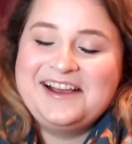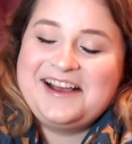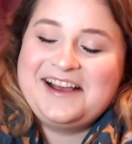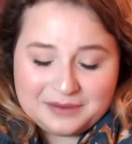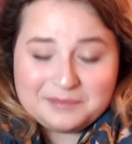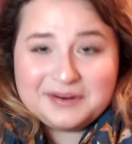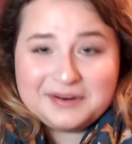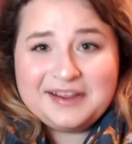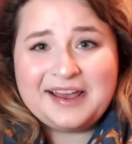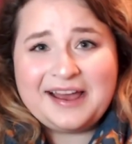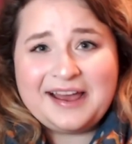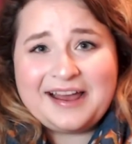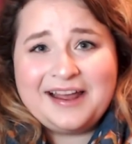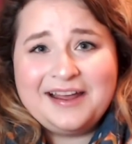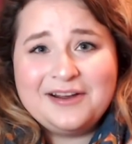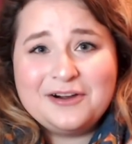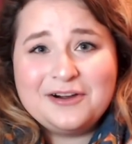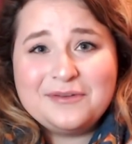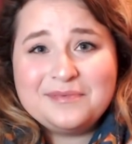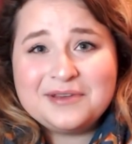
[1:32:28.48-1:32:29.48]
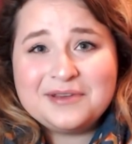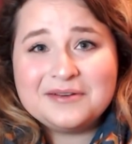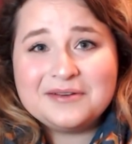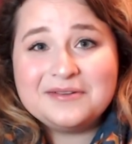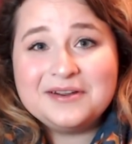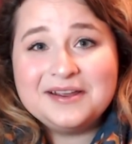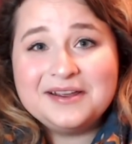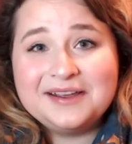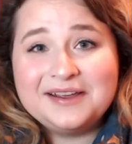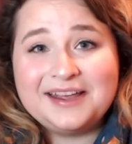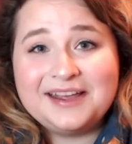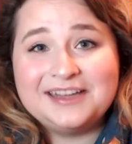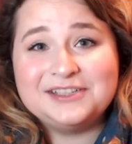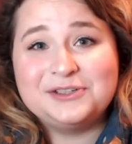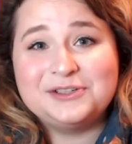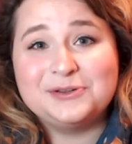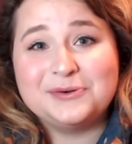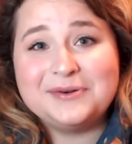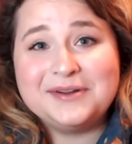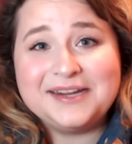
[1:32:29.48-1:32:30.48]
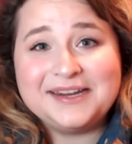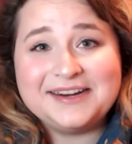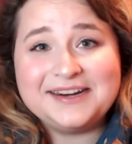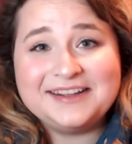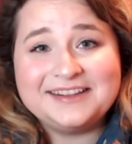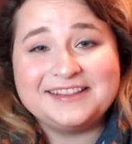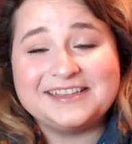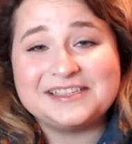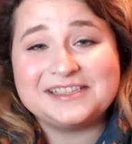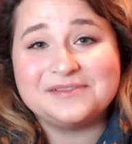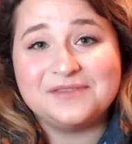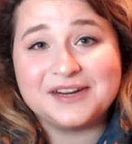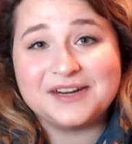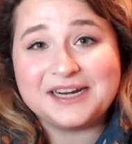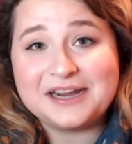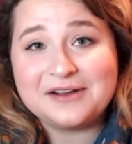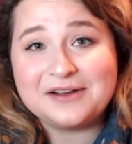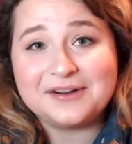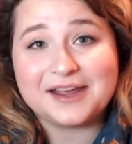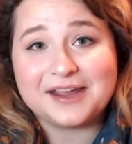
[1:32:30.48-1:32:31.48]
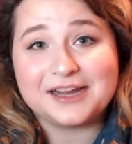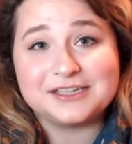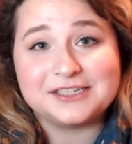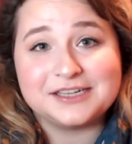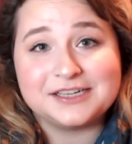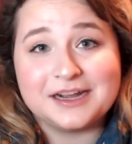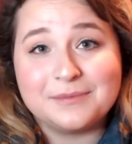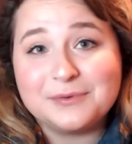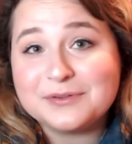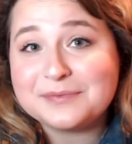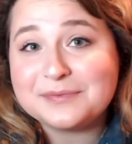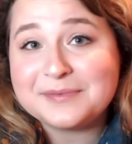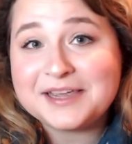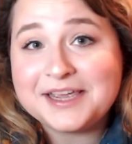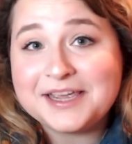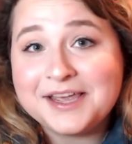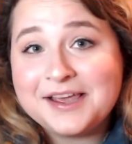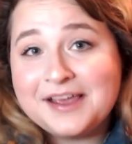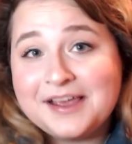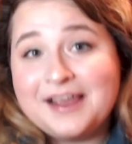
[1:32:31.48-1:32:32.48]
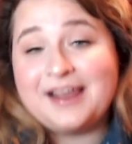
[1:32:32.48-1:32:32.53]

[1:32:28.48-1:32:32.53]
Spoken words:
But yeah, I hope you enjoyed this video catching up with me